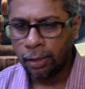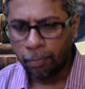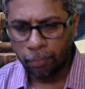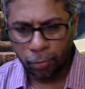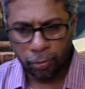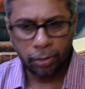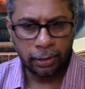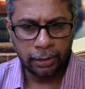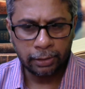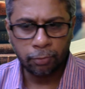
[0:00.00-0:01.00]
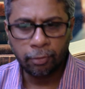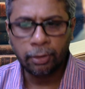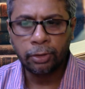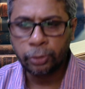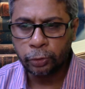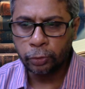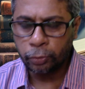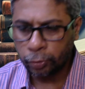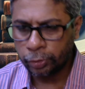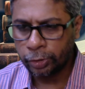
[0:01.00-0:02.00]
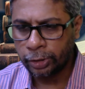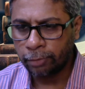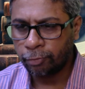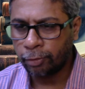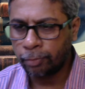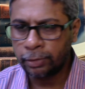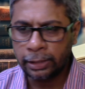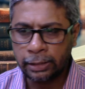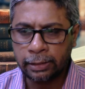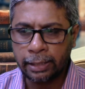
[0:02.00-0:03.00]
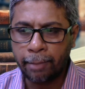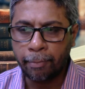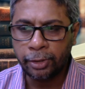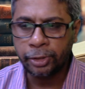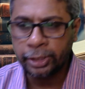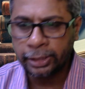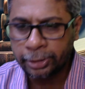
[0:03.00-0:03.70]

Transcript: more or less 1 or 2 questions from this emerging